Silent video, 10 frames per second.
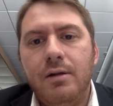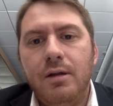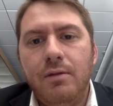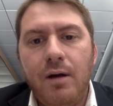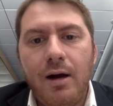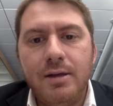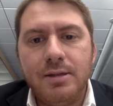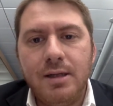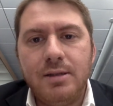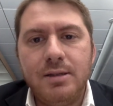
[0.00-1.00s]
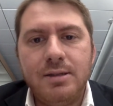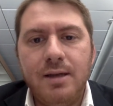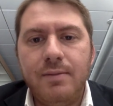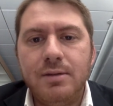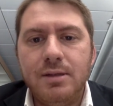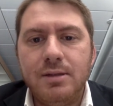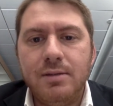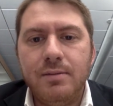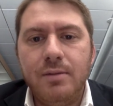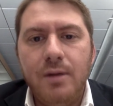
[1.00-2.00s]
The rise in anti-Semitism,